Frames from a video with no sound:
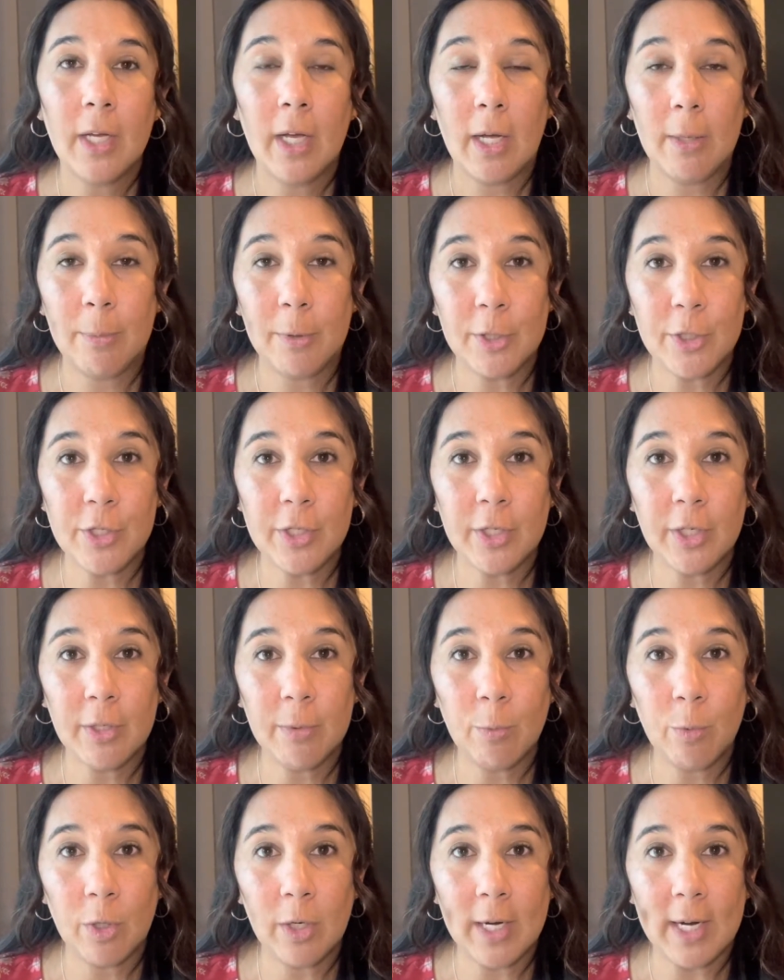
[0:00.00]
A person
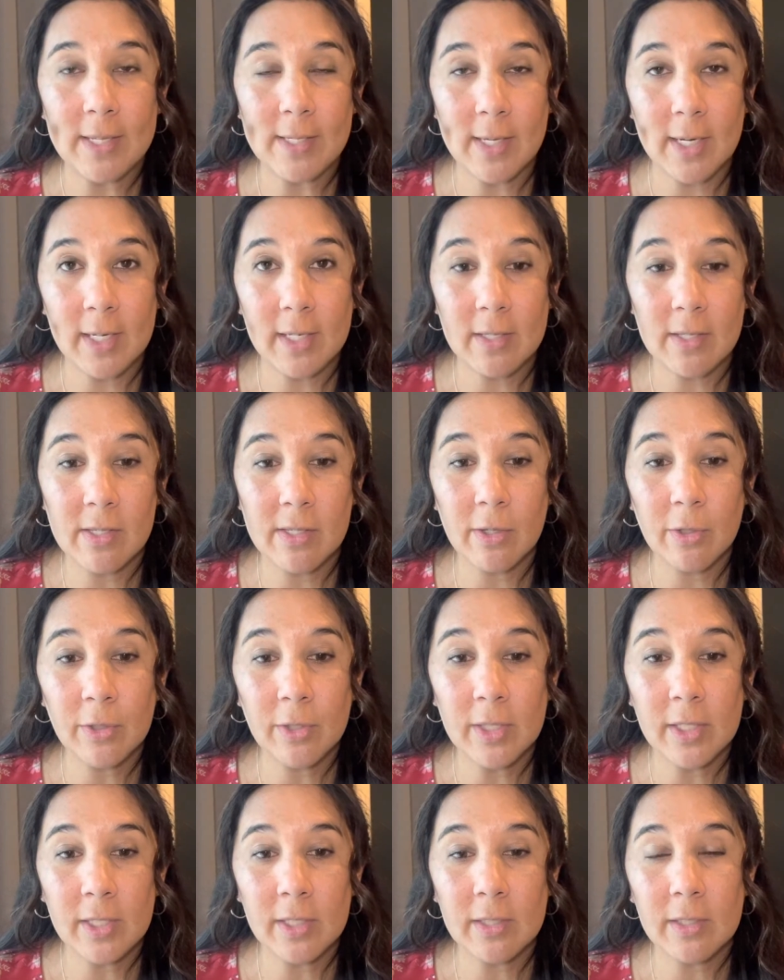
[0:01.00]
could work as a
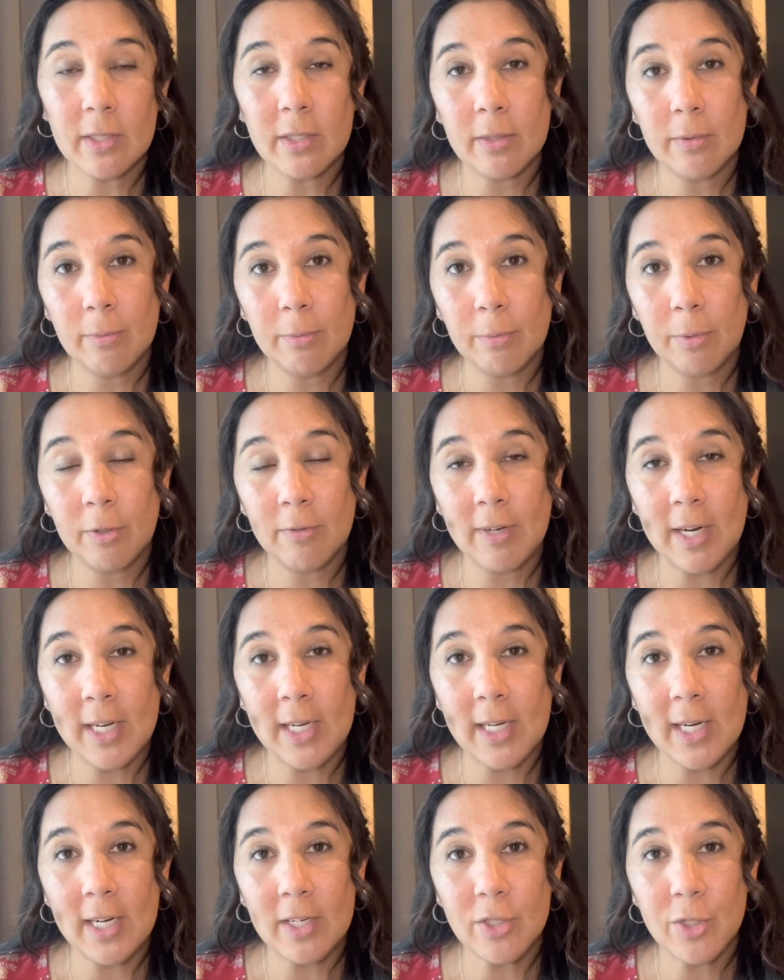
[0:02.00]
consultant,
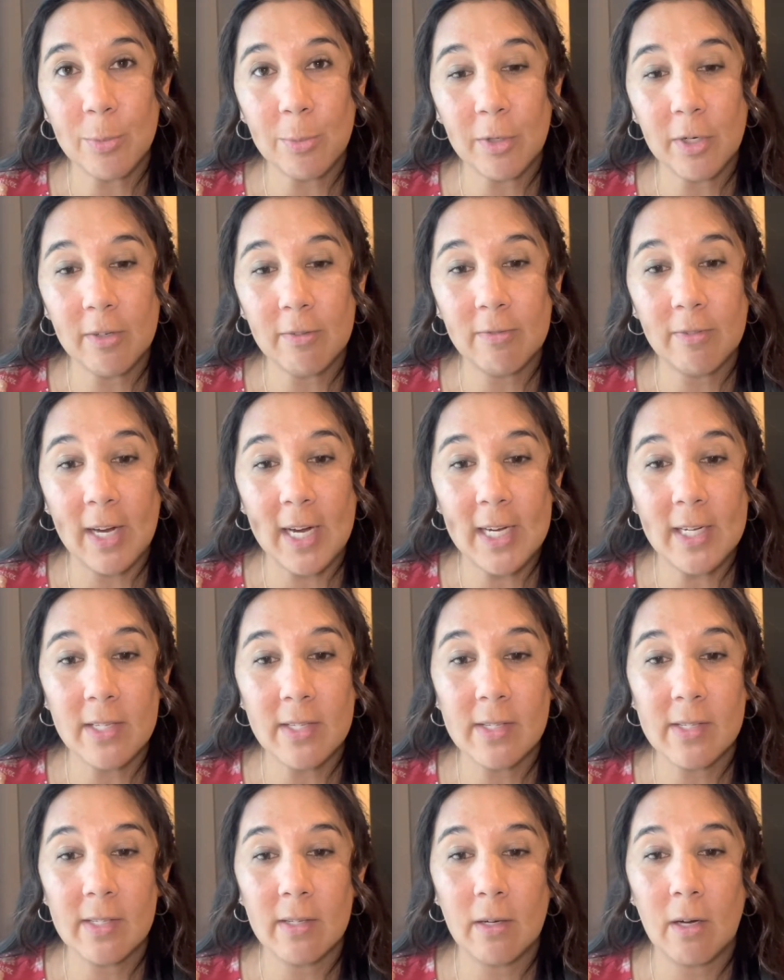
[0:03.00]
providing expert
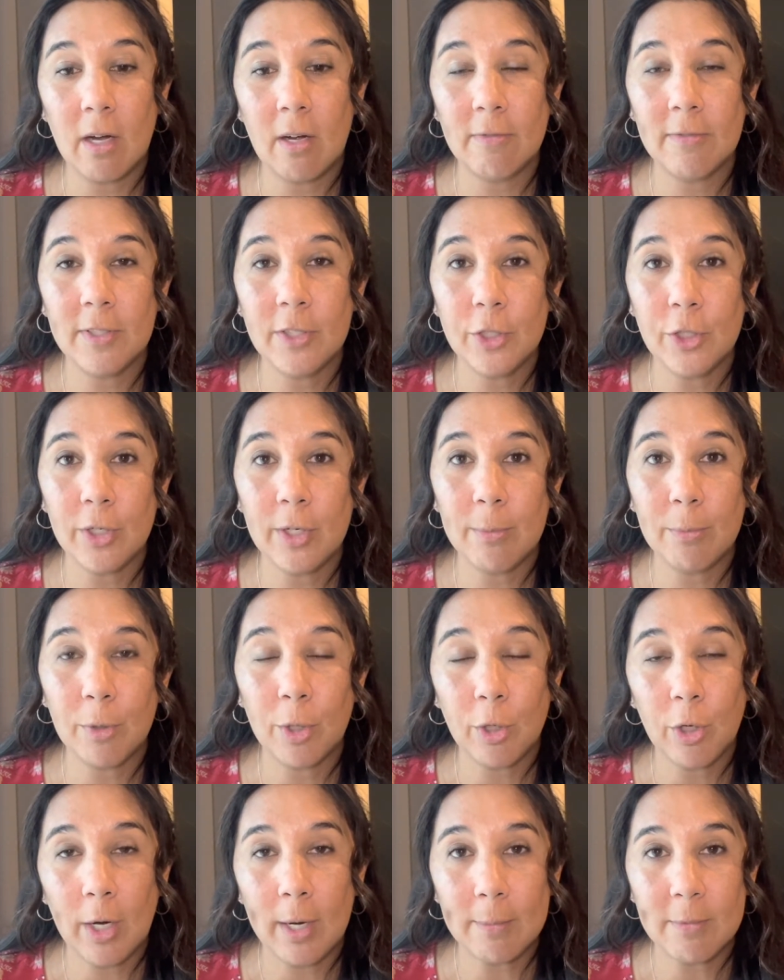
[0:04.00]
advice, often during
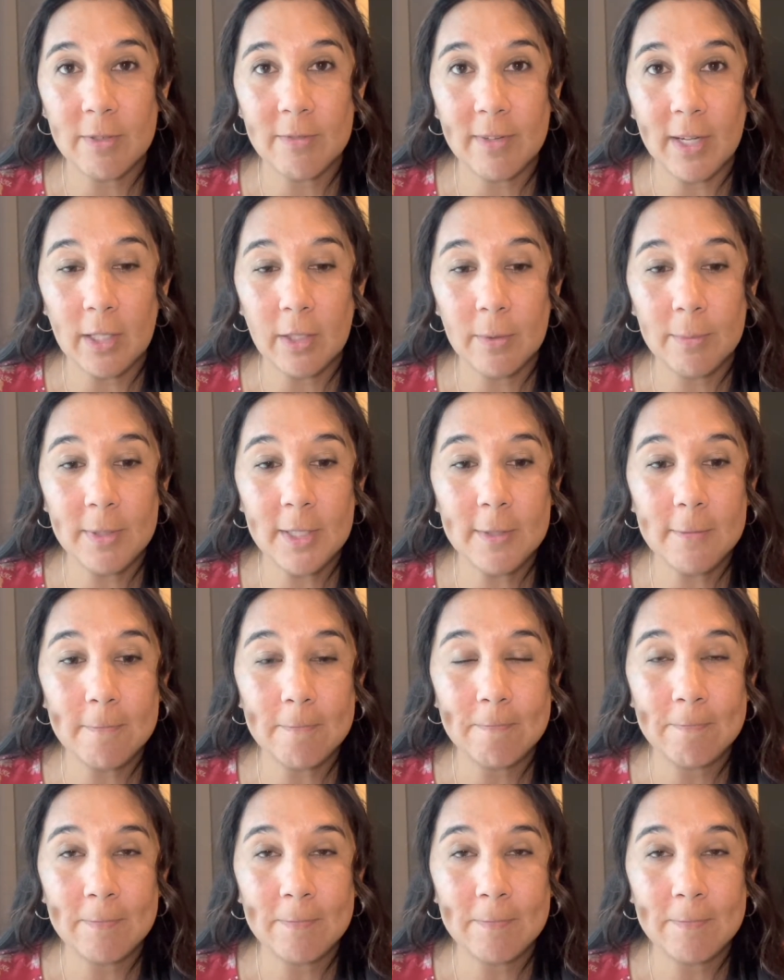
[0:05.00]
program development.